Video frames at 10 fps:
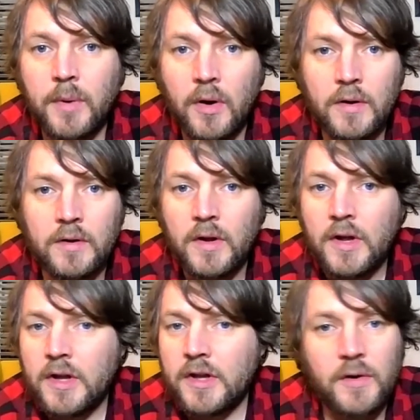have to
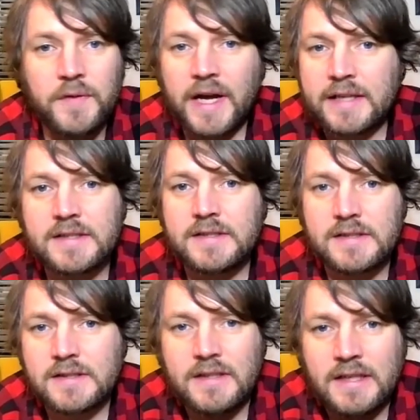piss in a bottle?
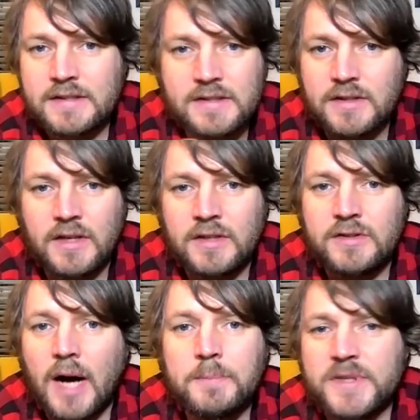
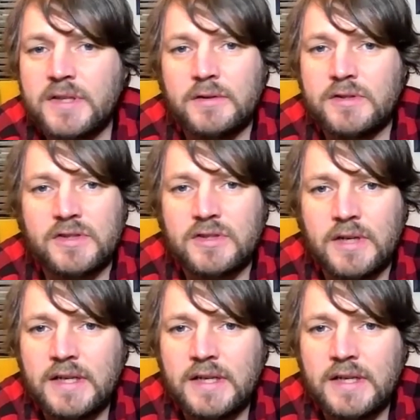That's an